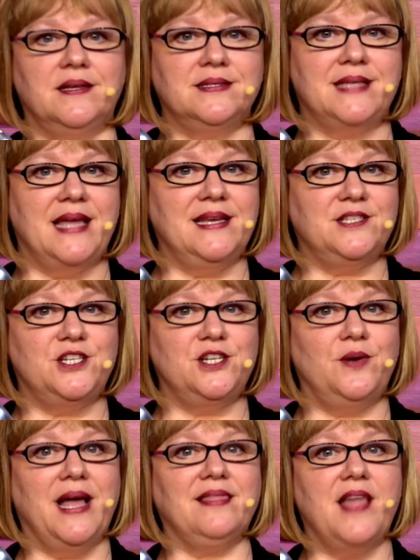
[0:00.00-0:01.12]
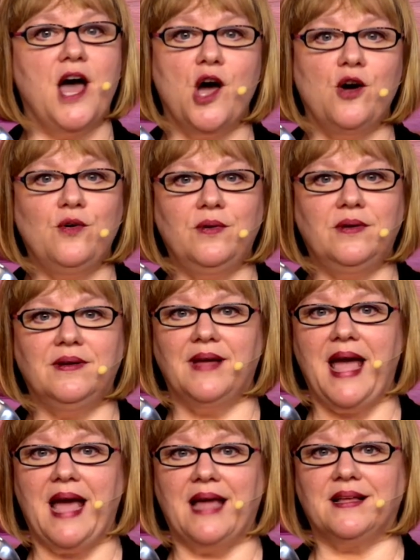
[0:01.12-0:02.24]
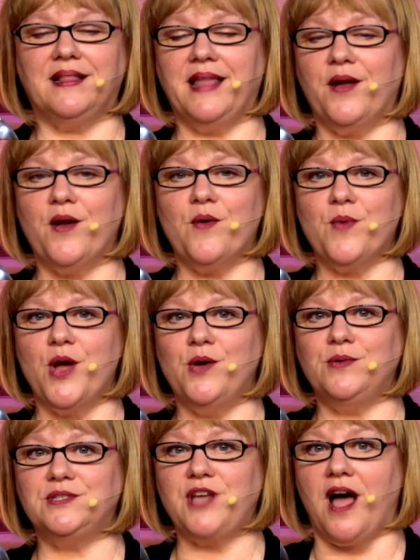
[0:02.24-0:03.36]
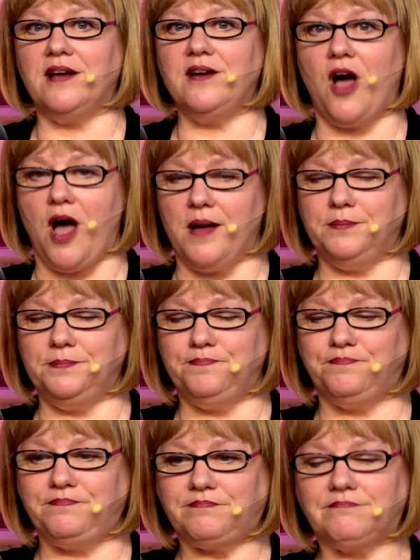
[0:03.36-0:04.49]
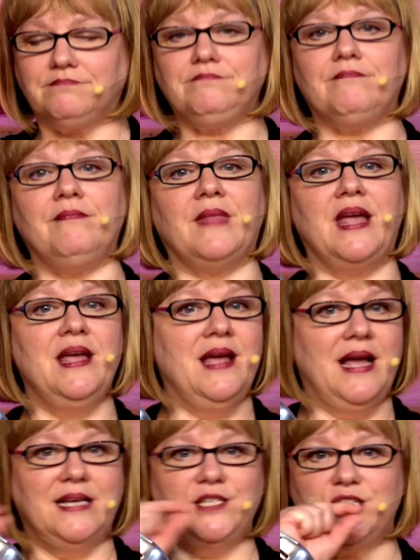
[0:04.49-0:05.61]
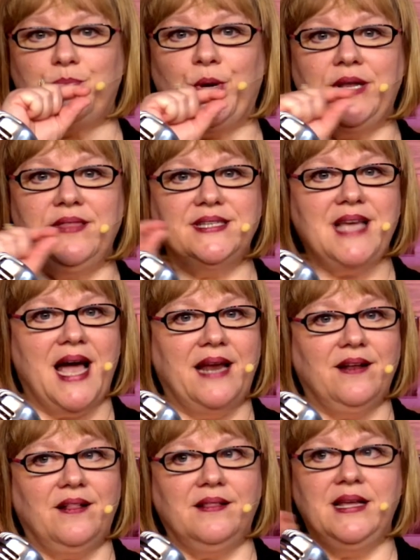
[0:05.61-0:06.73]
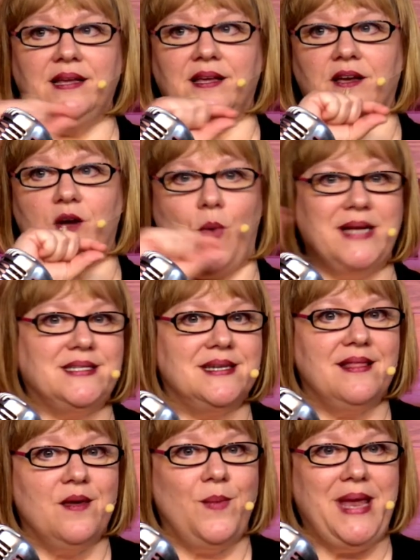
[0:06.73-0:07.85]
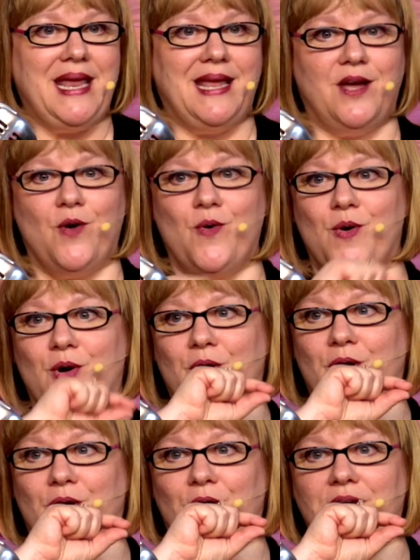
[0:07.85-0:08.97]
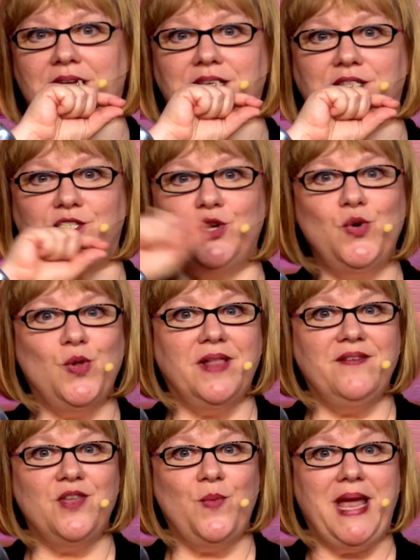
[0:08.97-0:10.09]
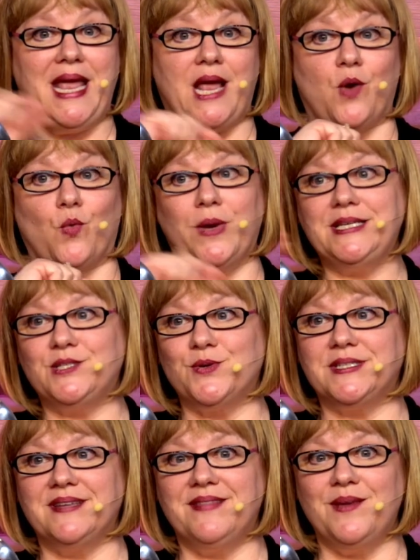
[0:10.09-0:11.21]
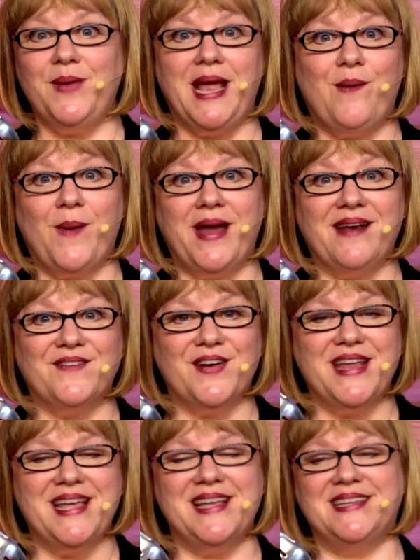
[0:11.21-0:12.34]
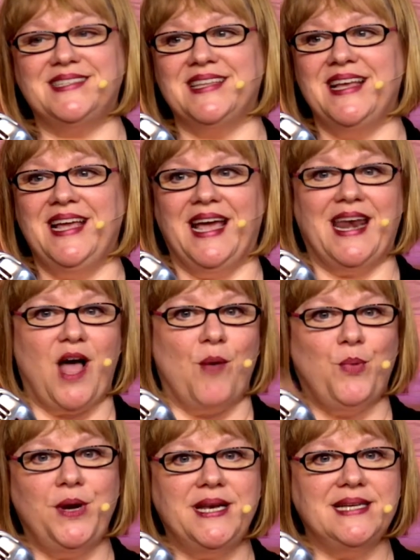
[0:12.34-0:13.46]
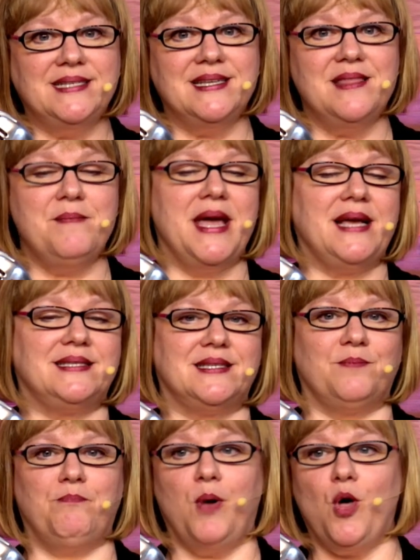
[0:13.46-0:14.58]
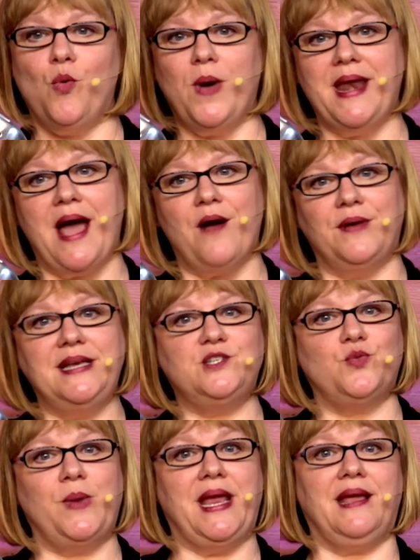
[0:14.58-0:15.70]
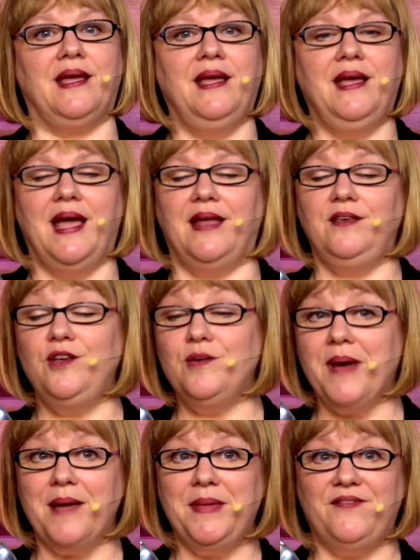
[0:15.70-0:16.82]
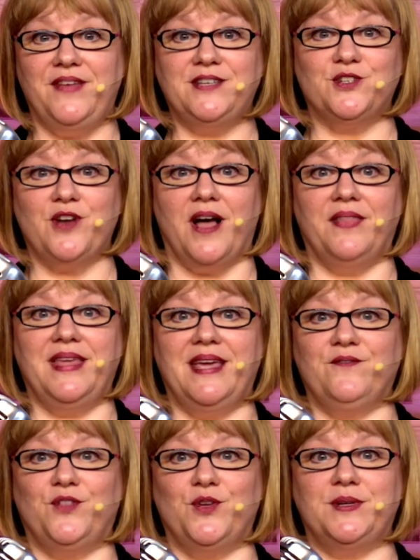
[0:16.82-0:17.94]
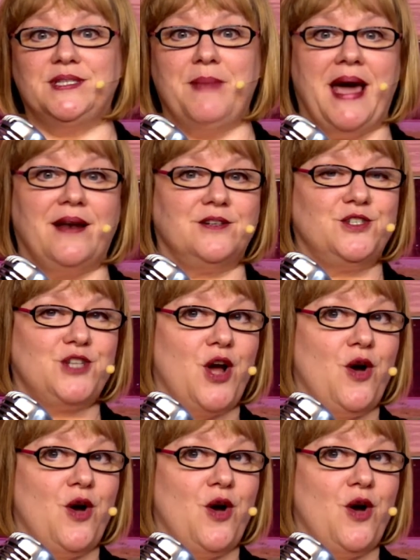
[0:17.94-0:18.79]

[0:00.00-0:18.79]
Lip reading: Send it to hello@clararose.com and just put in the title, question of the week or tool of the week, resource of the week, whatever it is, and I'll put it into the mix and pull one out each week, and you might be featured on the Influence Matters show